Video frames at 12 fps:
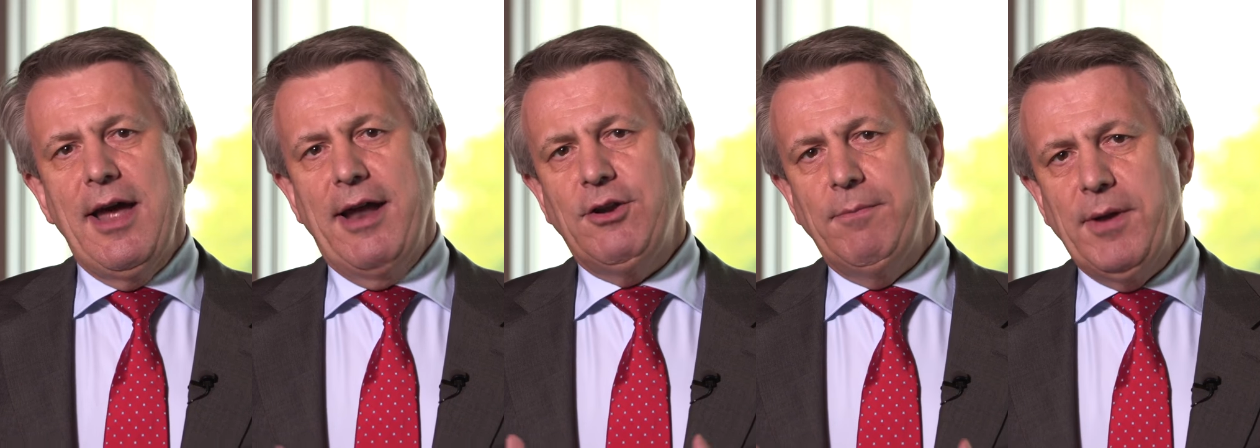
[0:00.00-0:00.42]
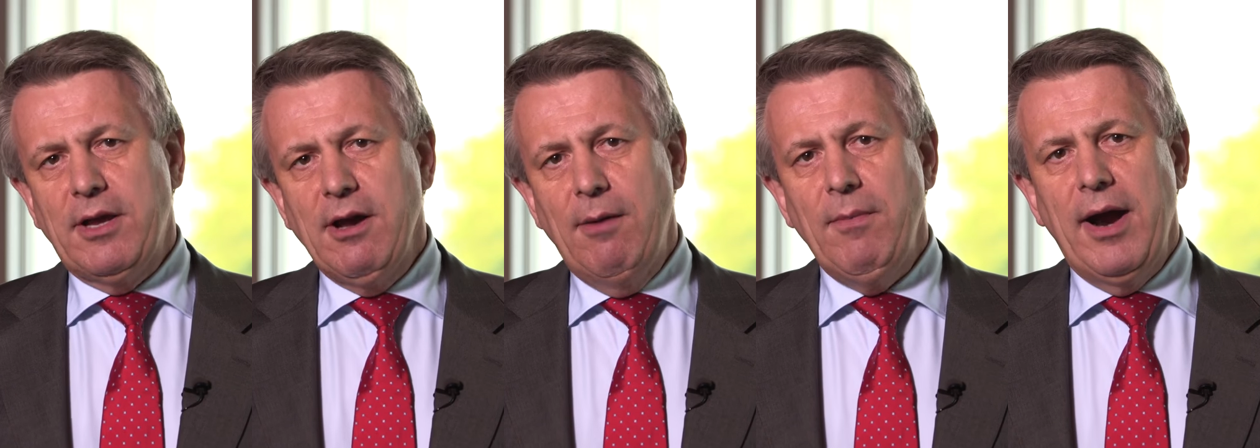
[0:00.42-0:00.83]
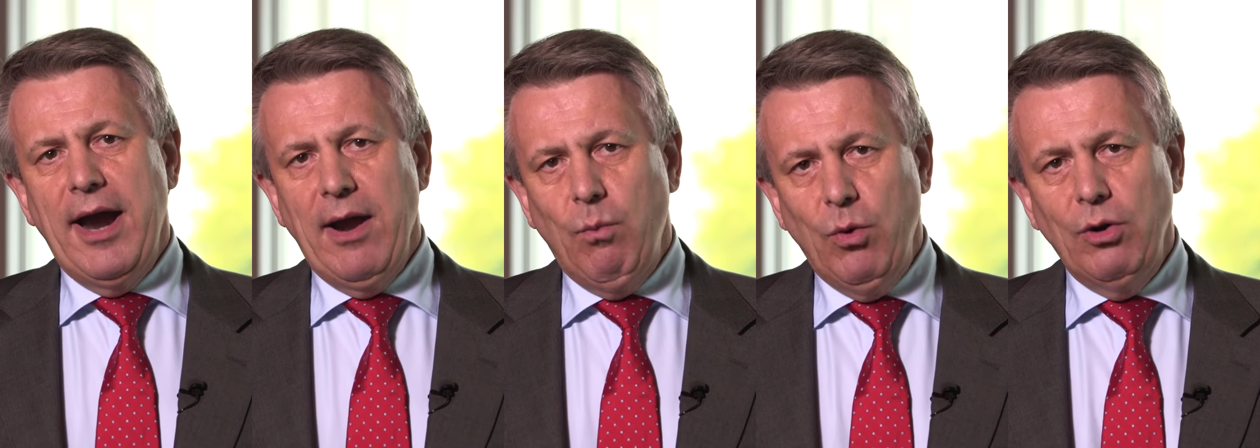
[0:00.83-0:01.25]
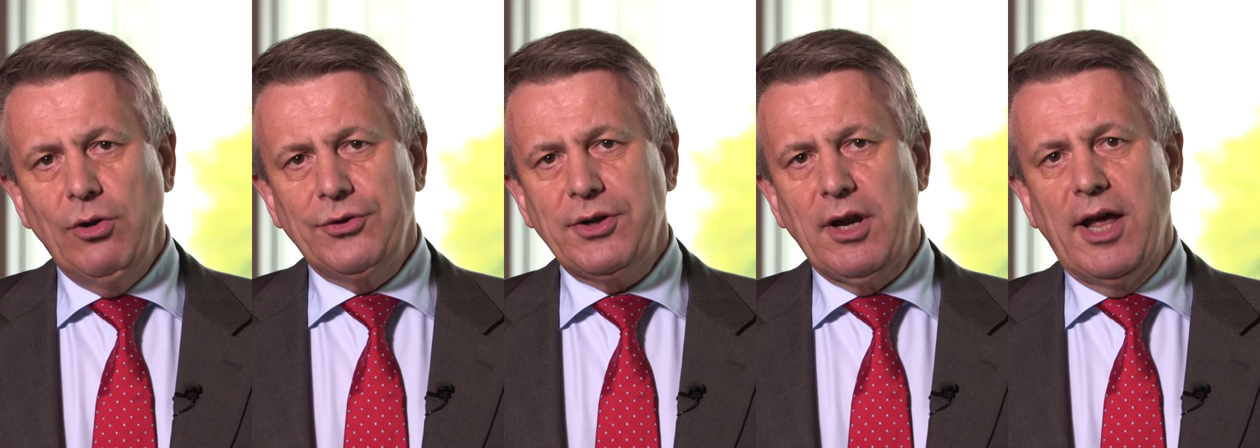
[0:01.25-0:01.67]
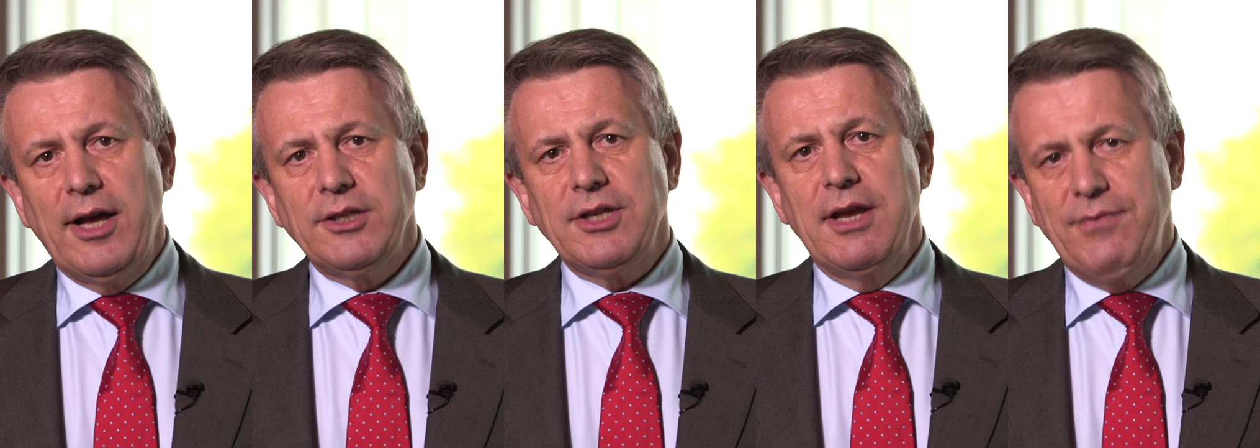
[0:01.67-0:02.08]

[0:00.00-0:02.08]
and to become a world-class